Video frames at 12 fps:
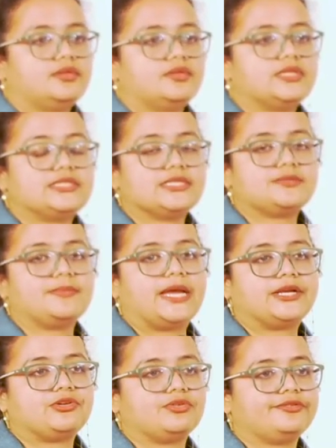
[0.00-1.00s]
It's just a
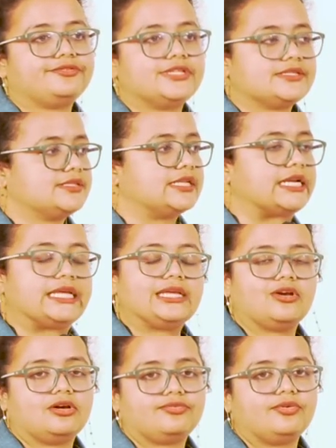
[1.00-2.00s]
matter of just
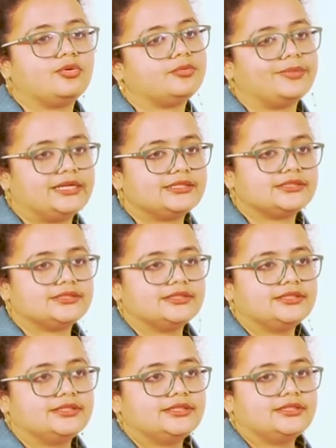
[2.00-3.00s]
3 or 4 minutes.
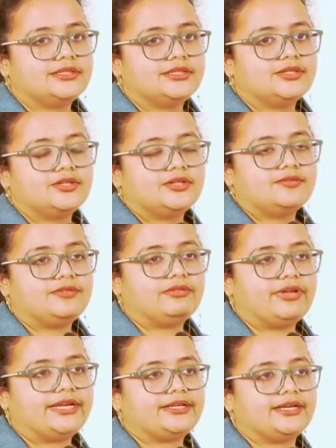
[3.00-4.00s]
We
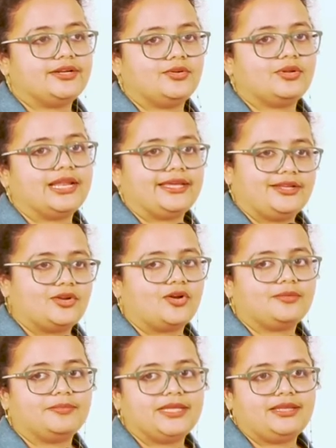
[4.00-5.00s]
waited, like
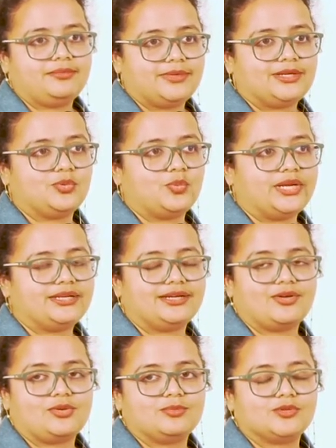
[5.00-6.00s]
not me, but you
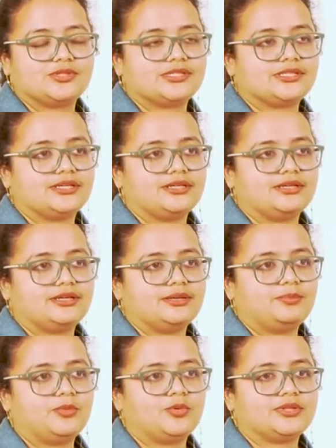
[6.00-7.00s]
waited almost
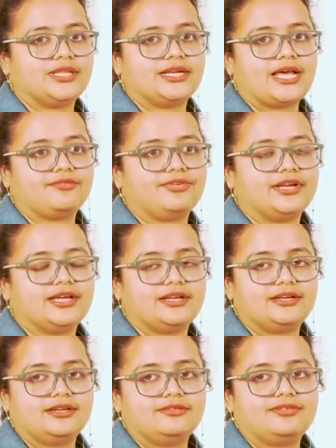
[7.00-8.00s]
more than half an hour
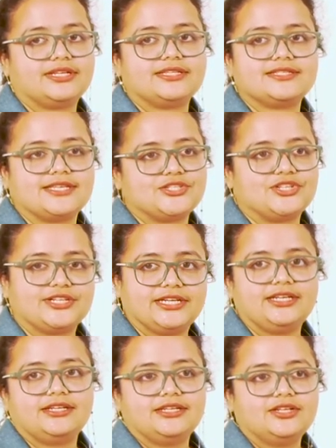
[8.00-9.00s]
for this session,
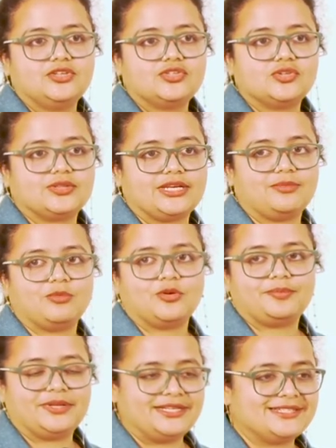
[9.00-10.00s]
right? So 3
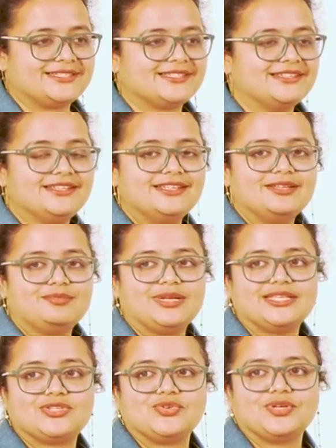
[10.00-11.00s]
more minutes.
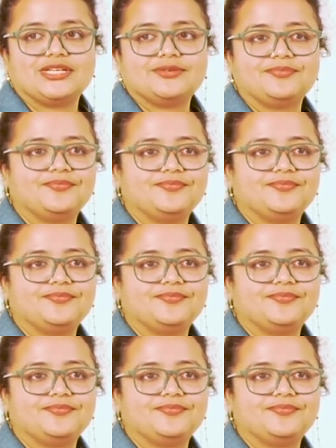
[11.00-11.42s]
Please do it.